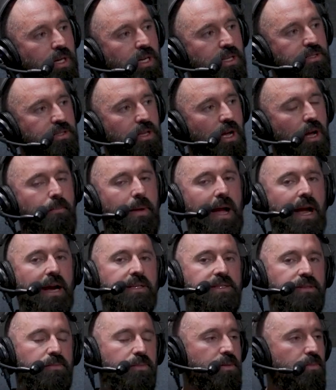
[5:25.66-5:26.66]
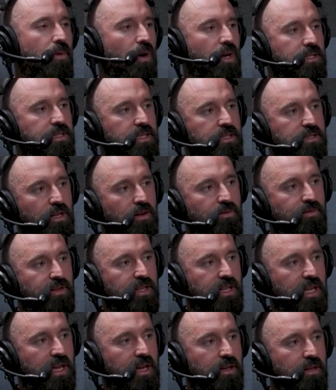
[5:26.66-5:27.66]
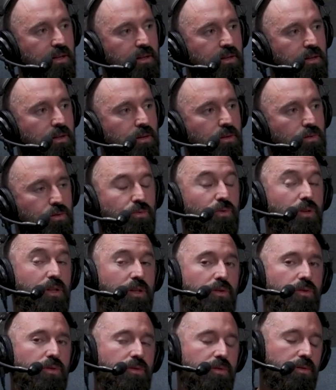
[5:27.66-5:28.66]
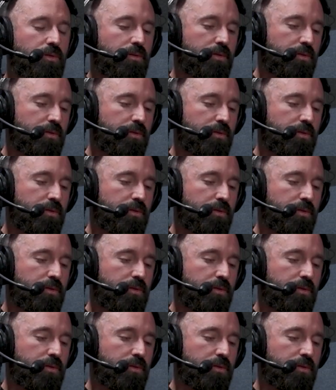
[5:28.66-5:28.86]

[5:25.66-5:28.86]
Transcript: I guess, unpack some of the mindset stuff in there. Yeah. It's really good.